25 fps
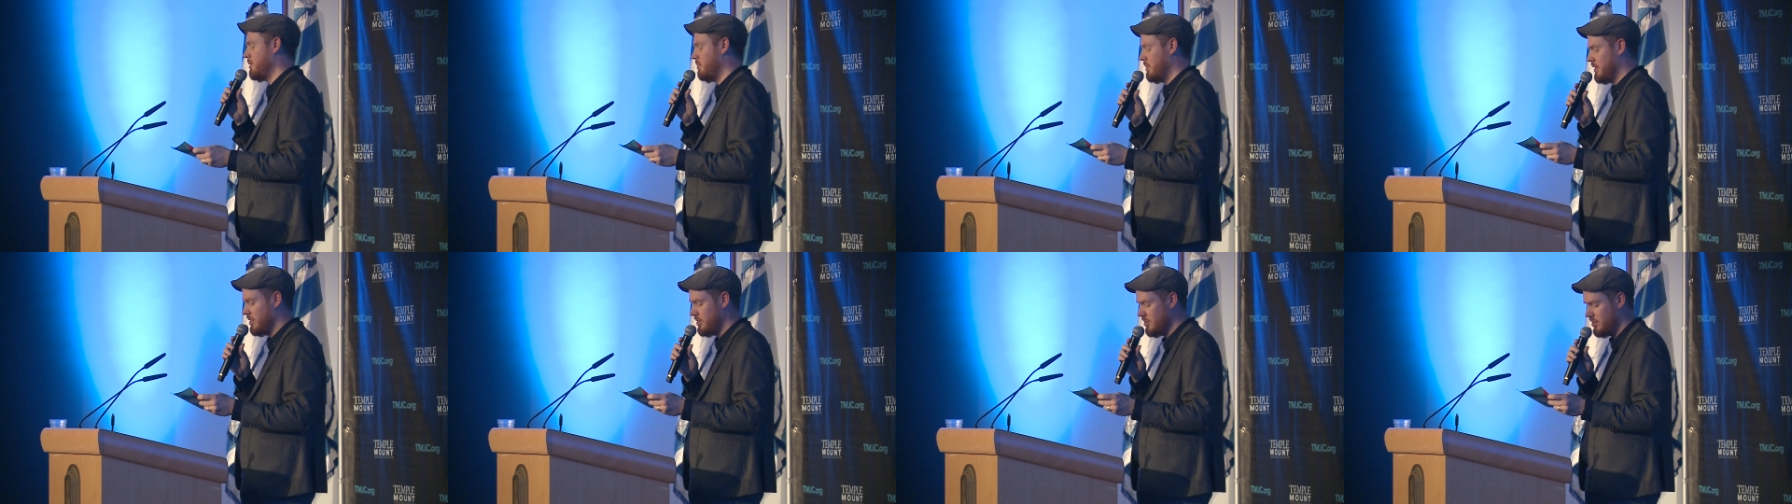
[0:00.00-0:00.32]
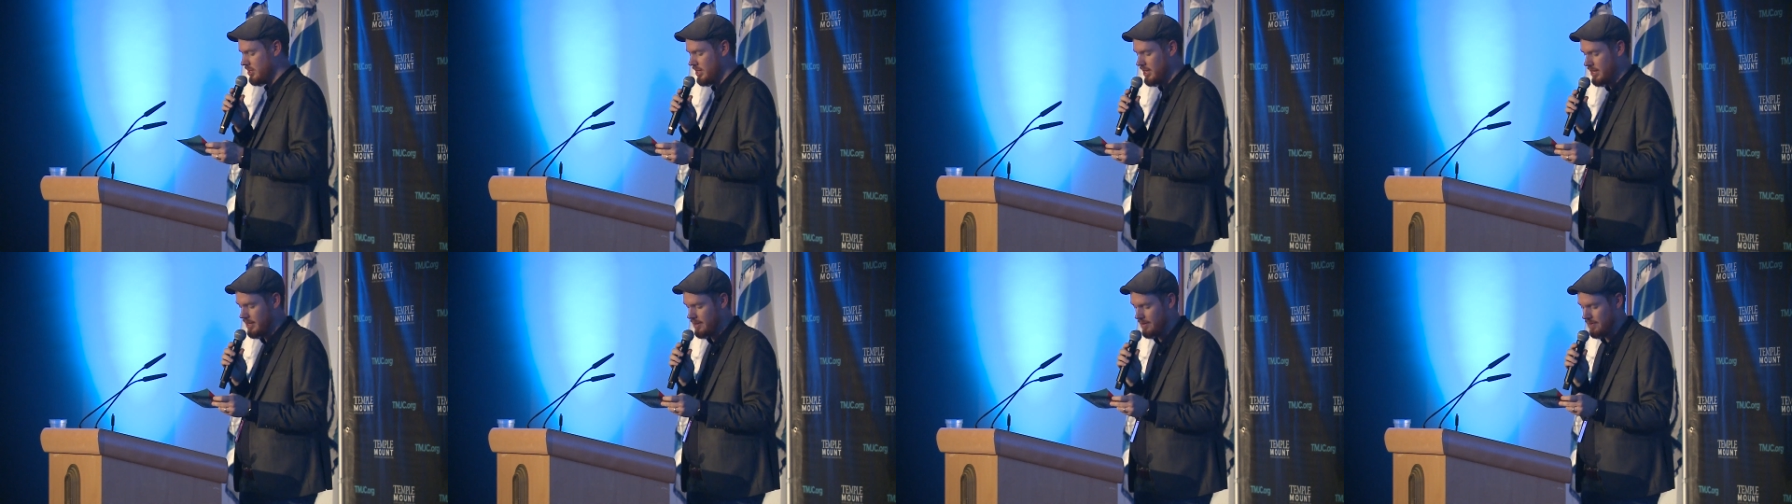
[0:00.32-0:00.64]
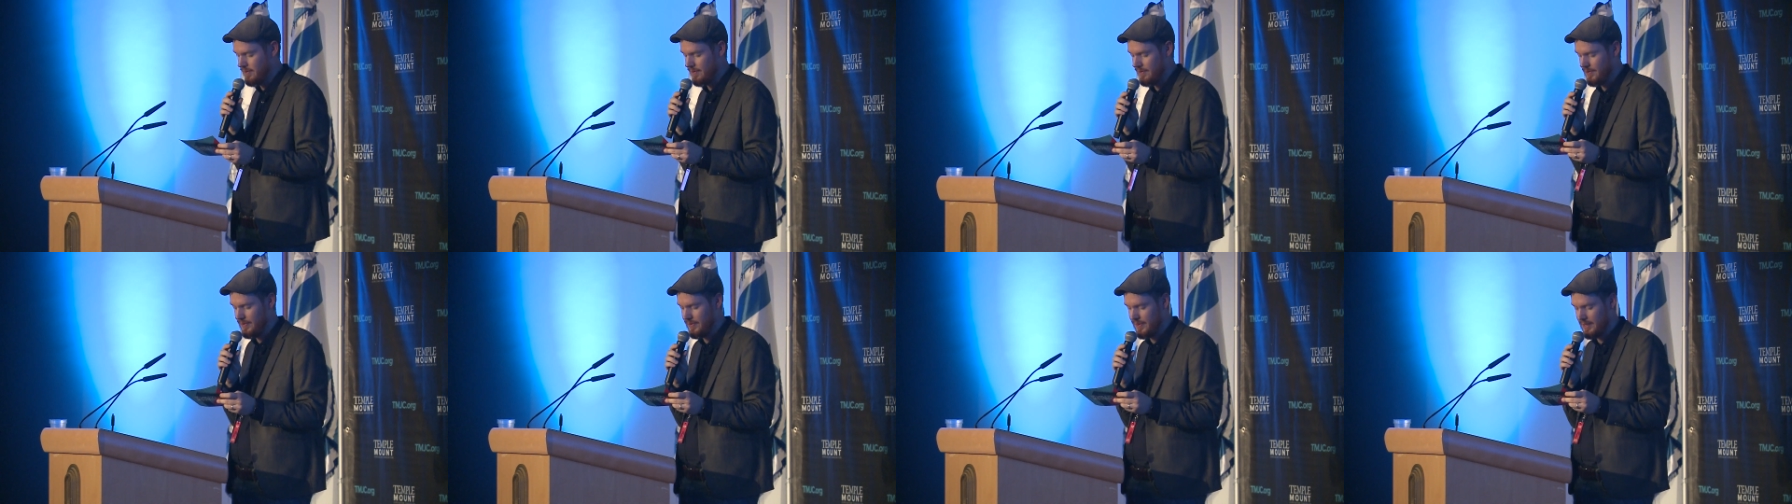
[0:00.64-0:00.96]
BBC
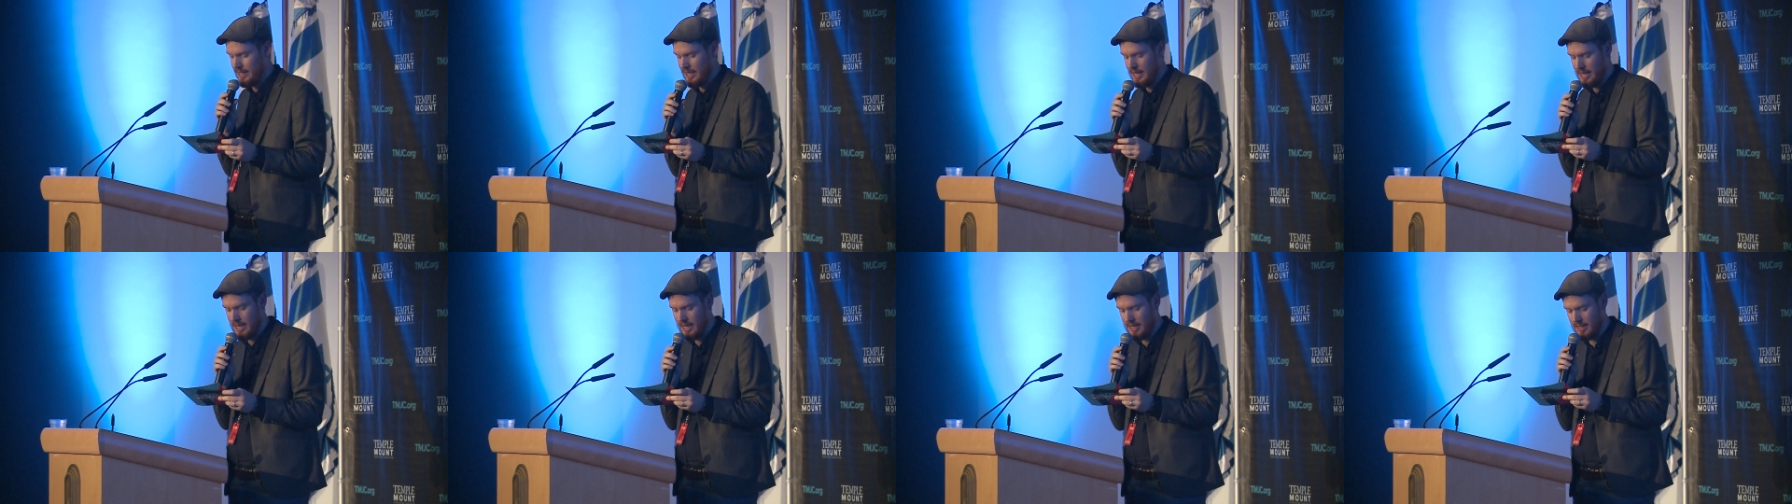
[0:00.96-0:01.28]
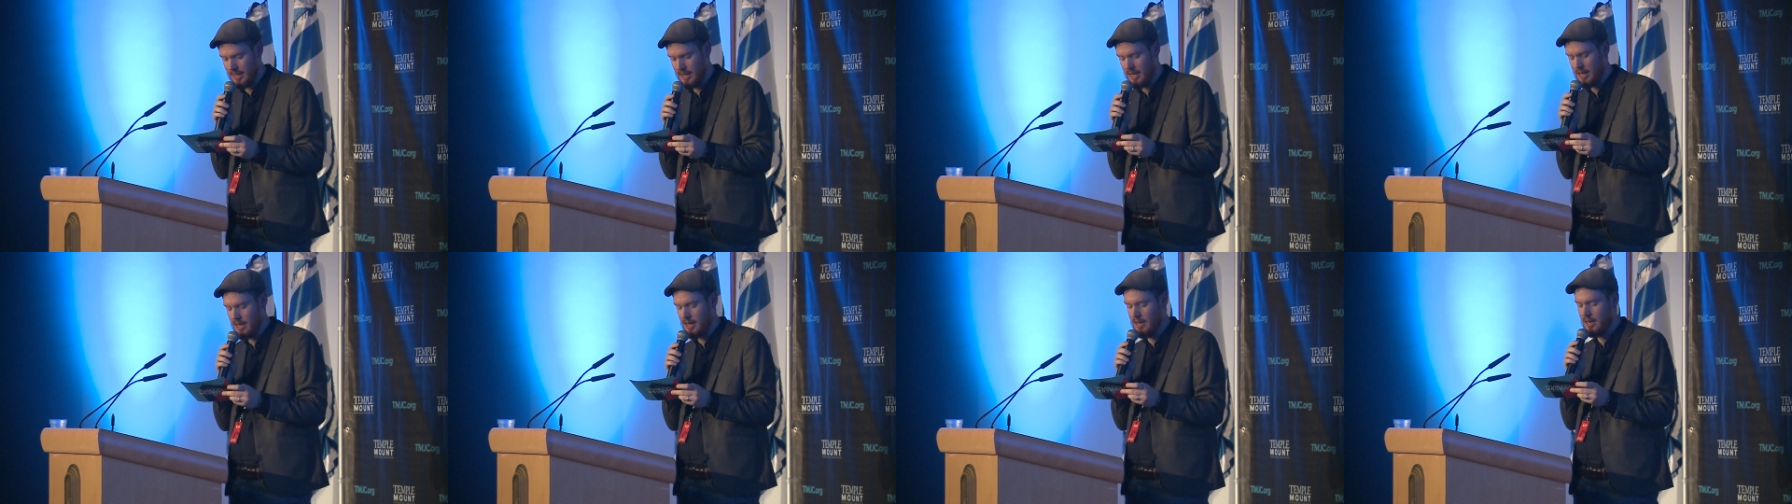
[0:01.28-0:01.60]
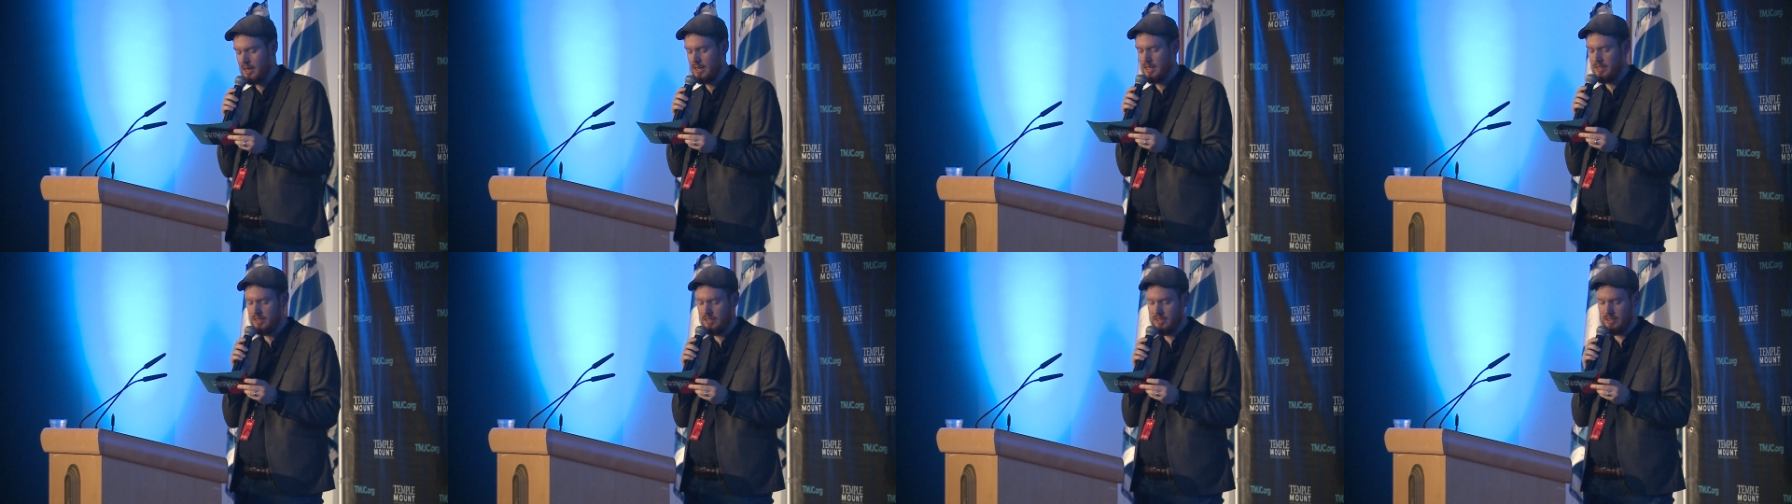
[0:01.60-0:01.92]
and
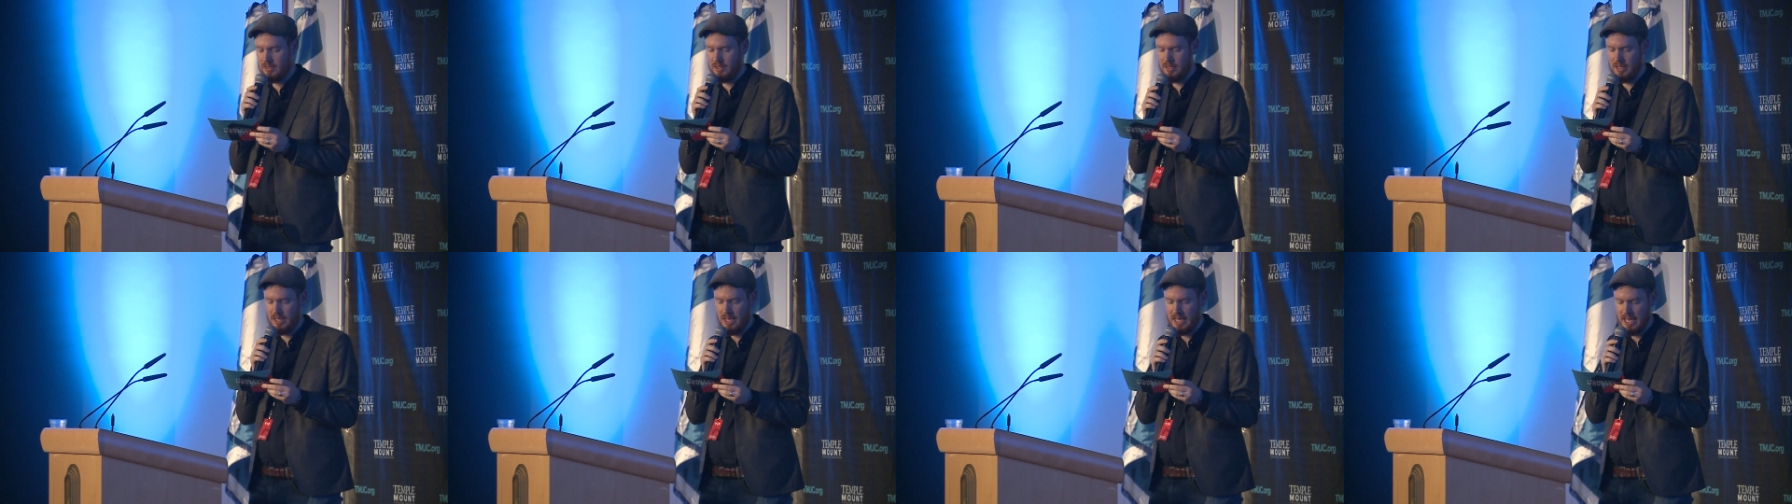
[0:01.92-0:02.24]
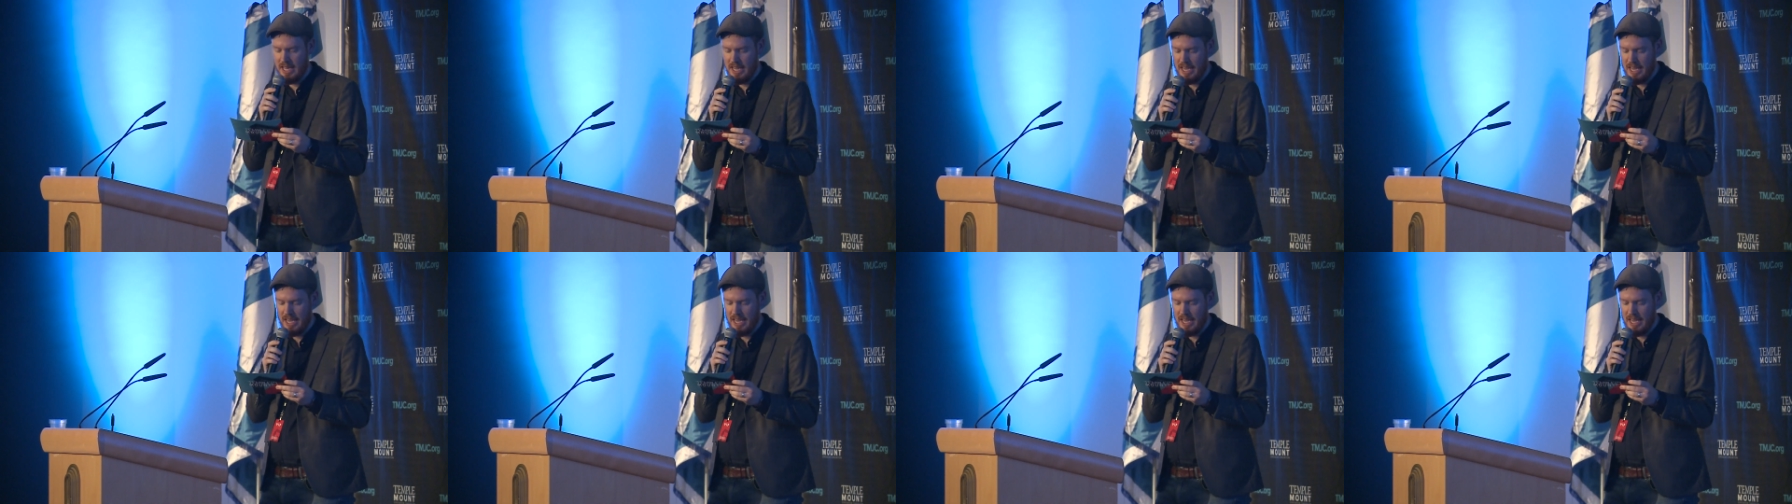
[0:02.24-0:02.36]
Haaretz,